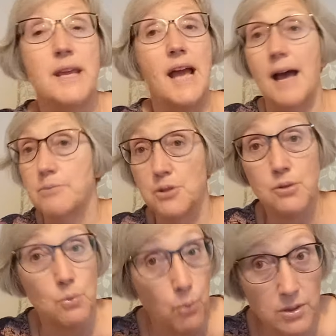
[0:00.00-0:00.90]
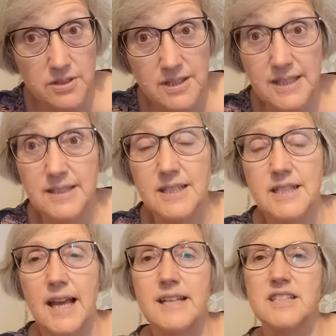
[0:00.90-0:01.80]
me. It absolutely wasn't in this
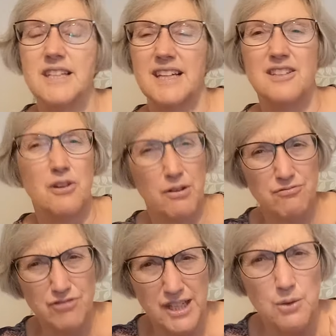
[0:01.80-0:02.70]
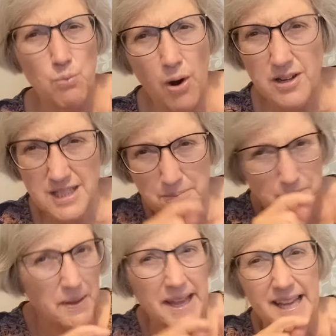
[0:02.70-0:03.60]
case. It, you know, it really worked
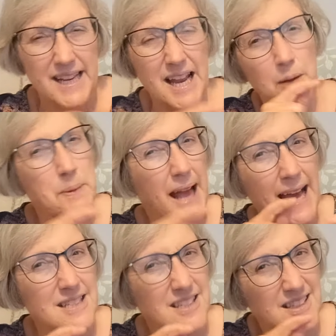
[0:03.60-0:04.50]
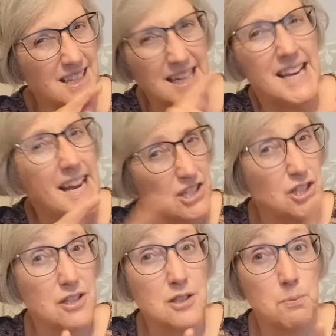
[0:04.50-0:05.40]
in helping add to the
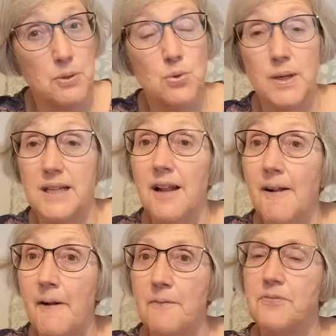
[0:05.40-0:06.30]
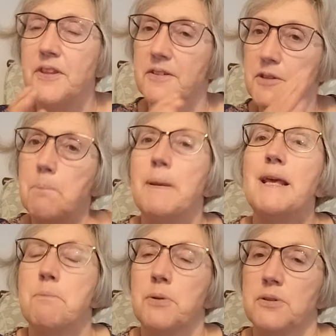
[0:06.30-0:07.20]
connections between the
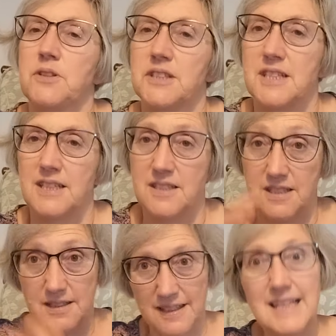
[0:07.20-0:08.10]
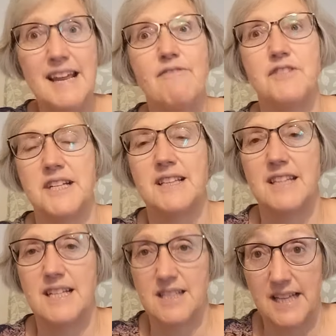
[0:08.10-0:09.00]
people that had lived
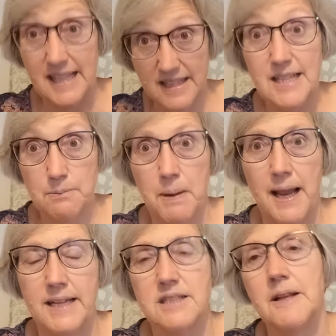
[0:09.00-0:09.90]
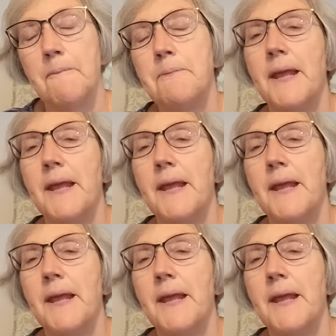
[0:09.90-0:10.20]
in this place.